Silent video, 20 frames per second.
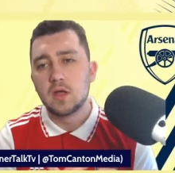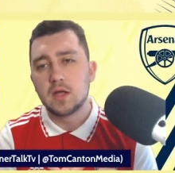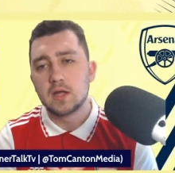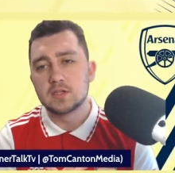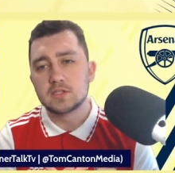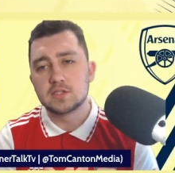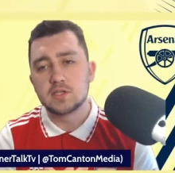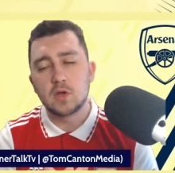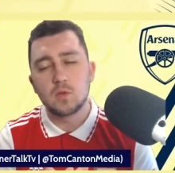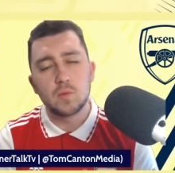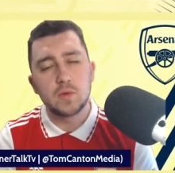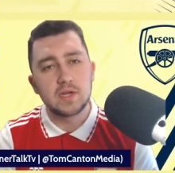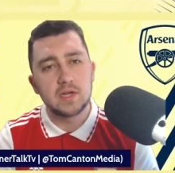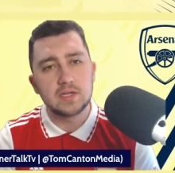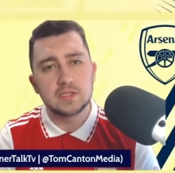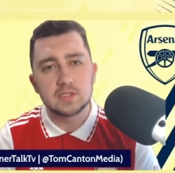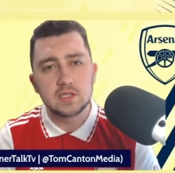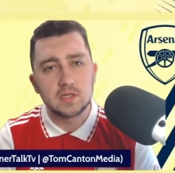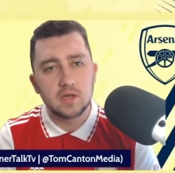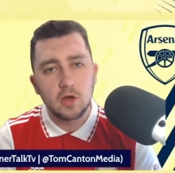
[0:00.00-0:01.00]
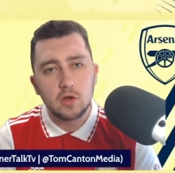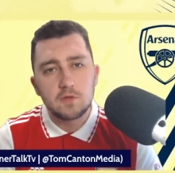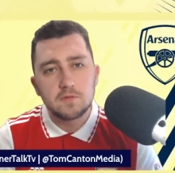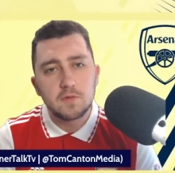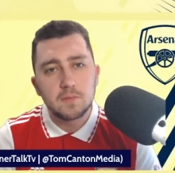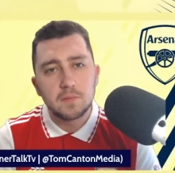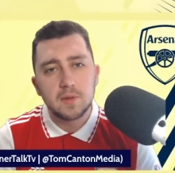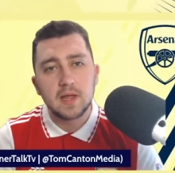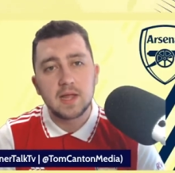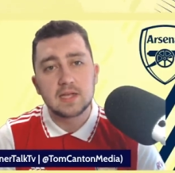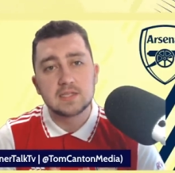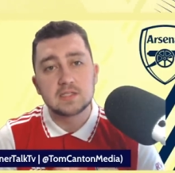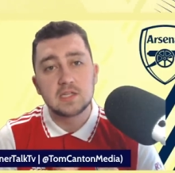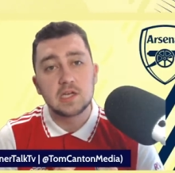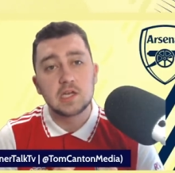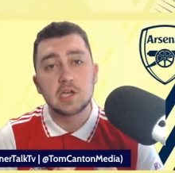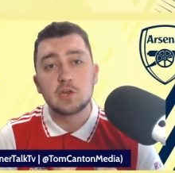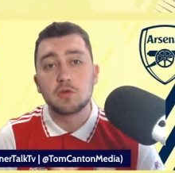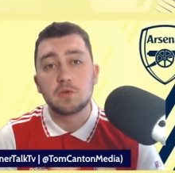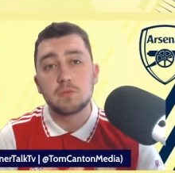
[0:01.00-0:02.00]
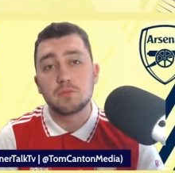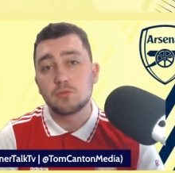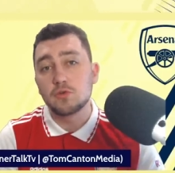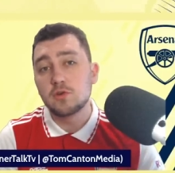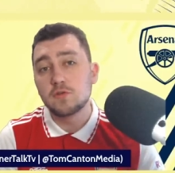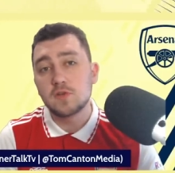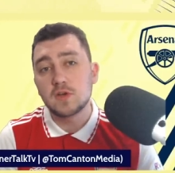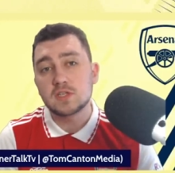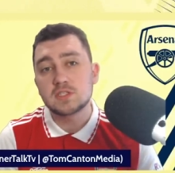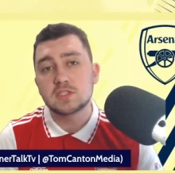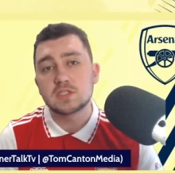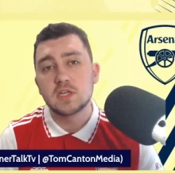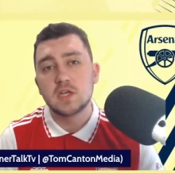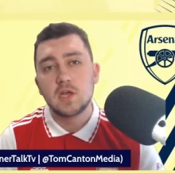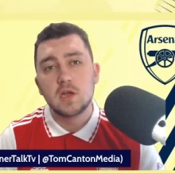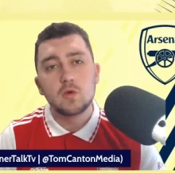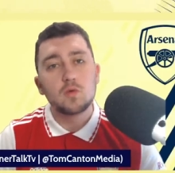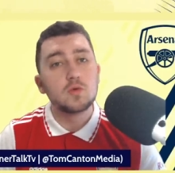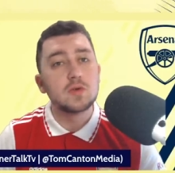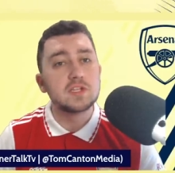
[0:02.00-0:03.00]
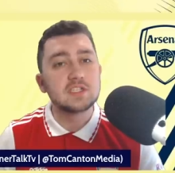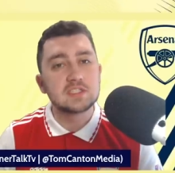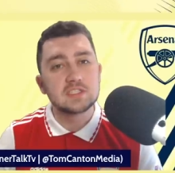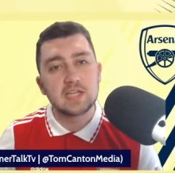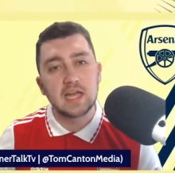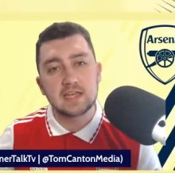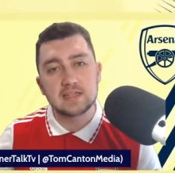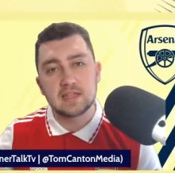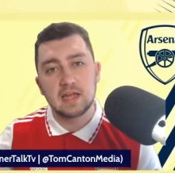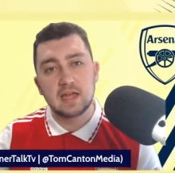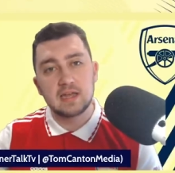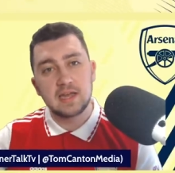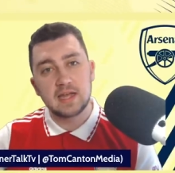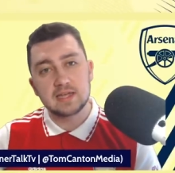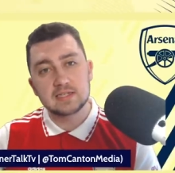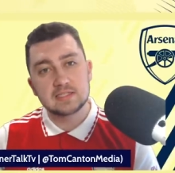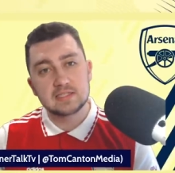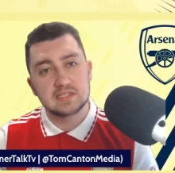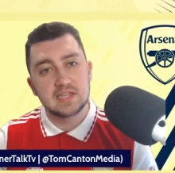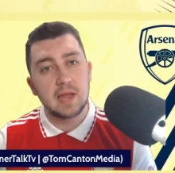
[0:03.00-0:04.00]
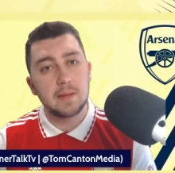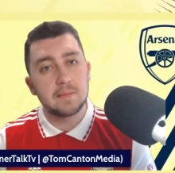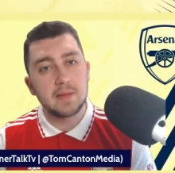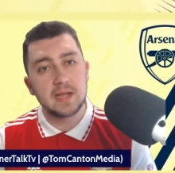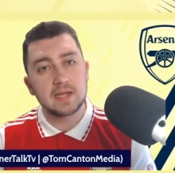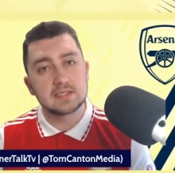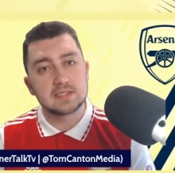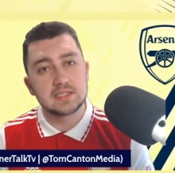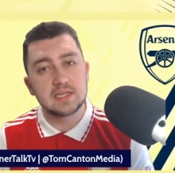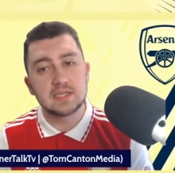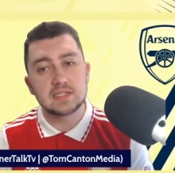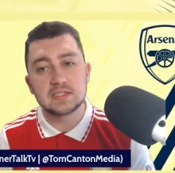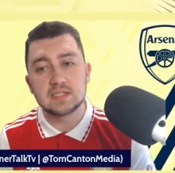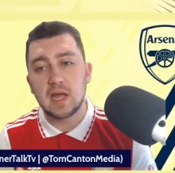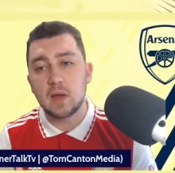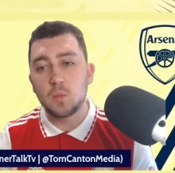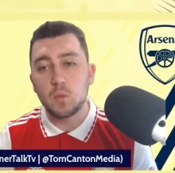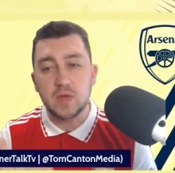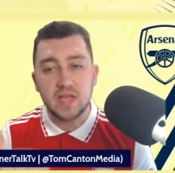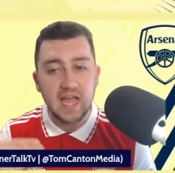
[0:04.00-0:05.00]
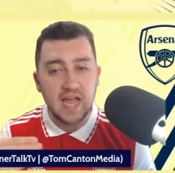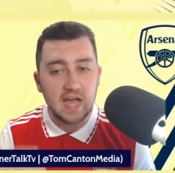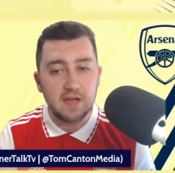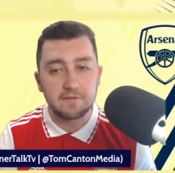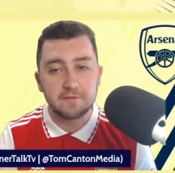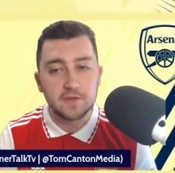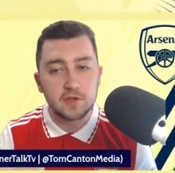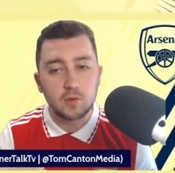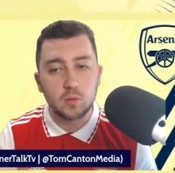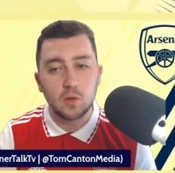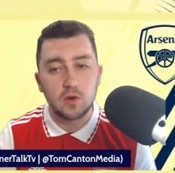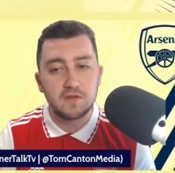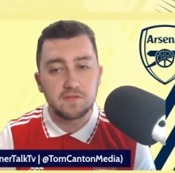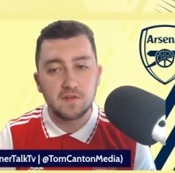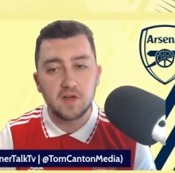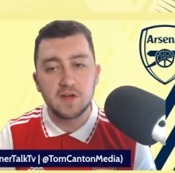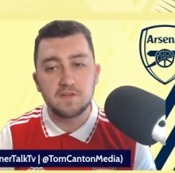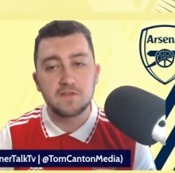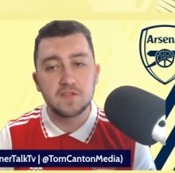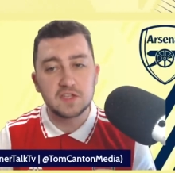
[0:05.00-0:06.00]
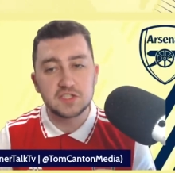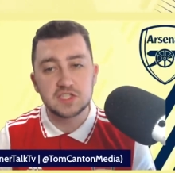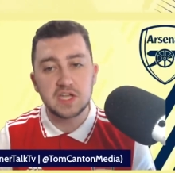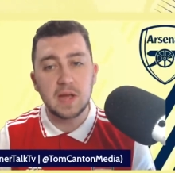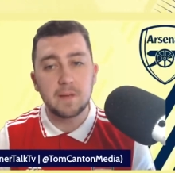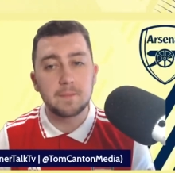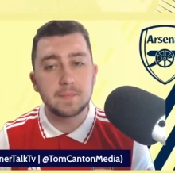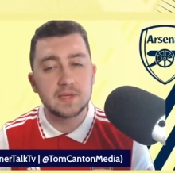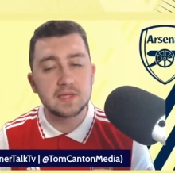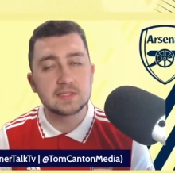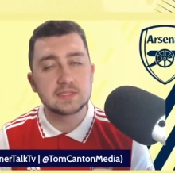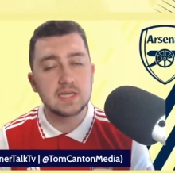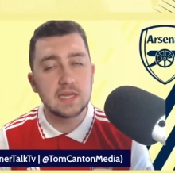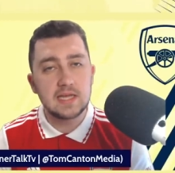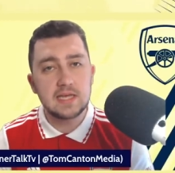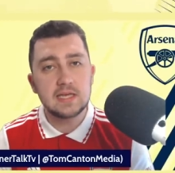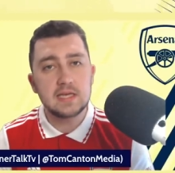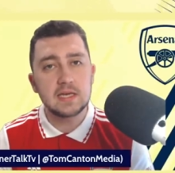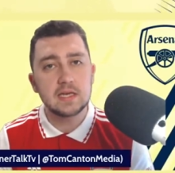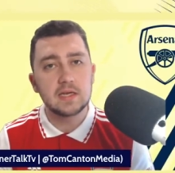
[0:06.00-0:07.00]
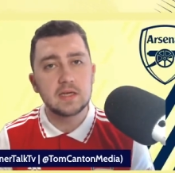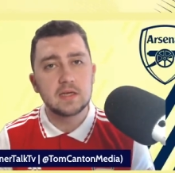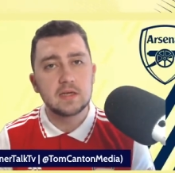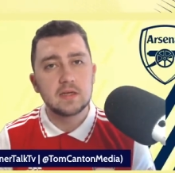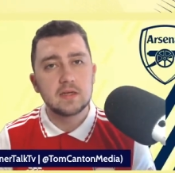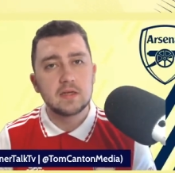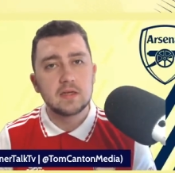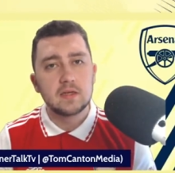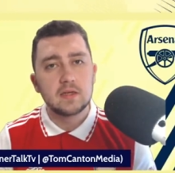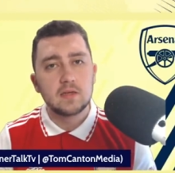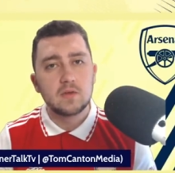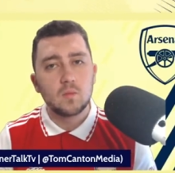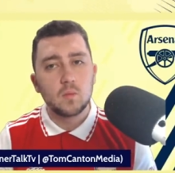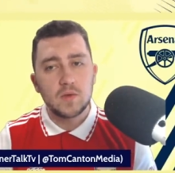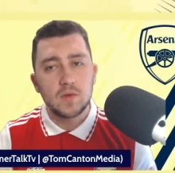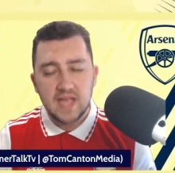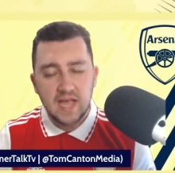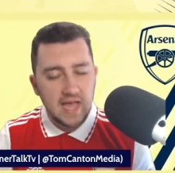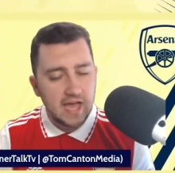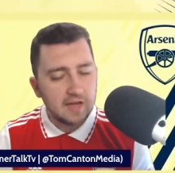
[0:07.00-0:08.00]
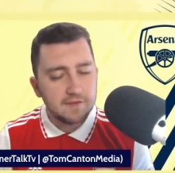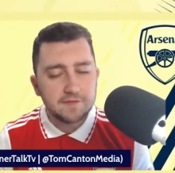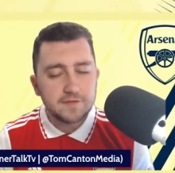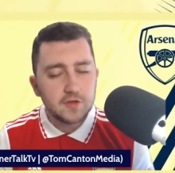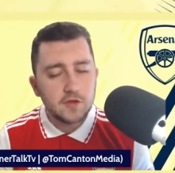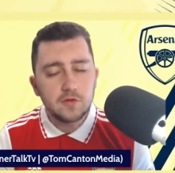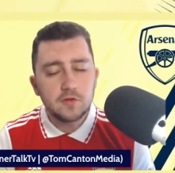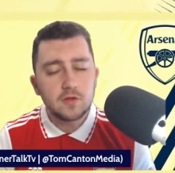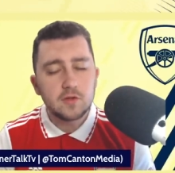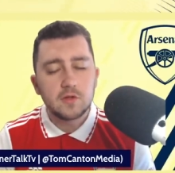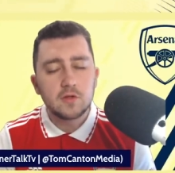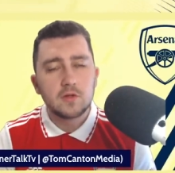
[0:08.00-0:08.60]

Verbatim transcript: And so we need to go for players that are going to improve us. We need to take that next step next season, and we have to qualify for the Champions League. We have to.